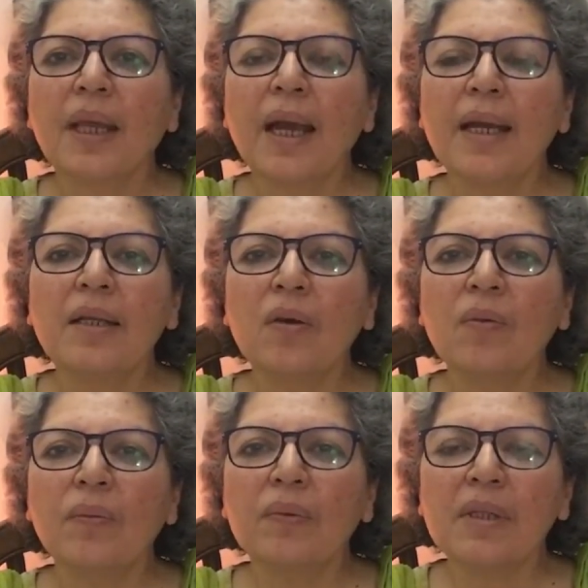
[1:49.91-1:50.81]
and the
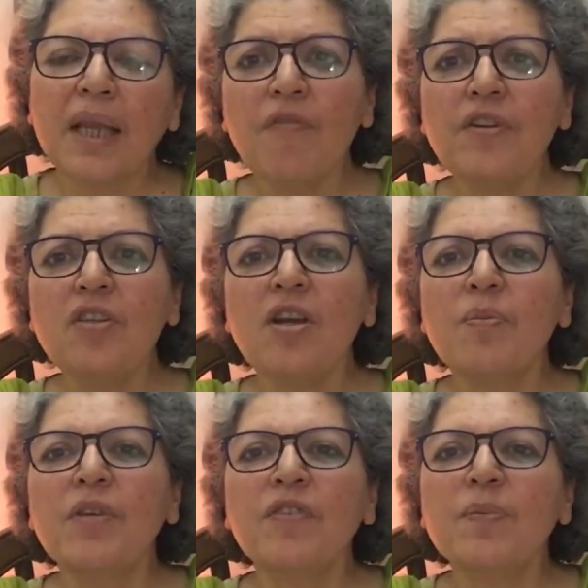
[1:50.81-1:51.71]
Prophet
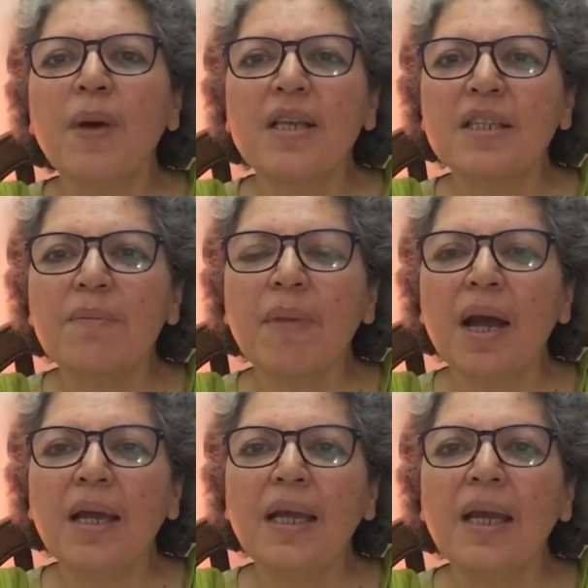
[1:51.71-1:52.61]
Solomon was passing by,